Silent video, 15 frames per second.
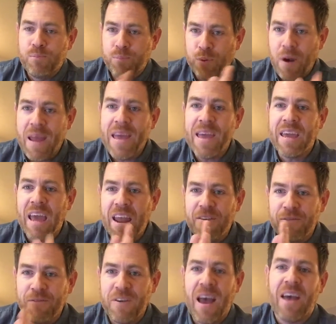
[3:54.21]
praying
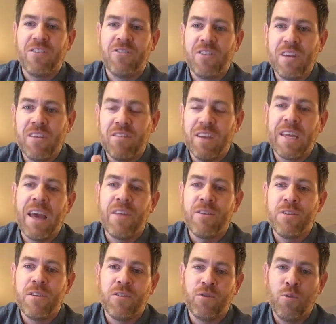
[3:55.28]
and fasting
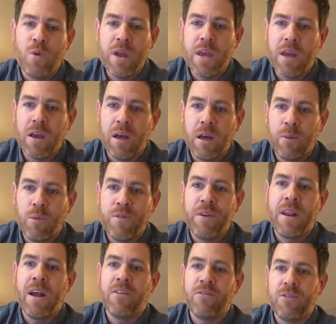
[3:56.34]
together this week. We've
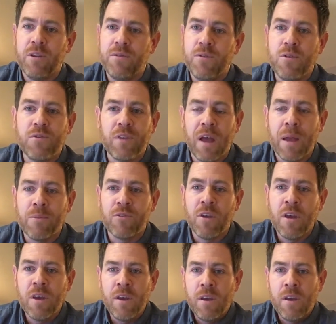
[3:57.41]
announced it a few times.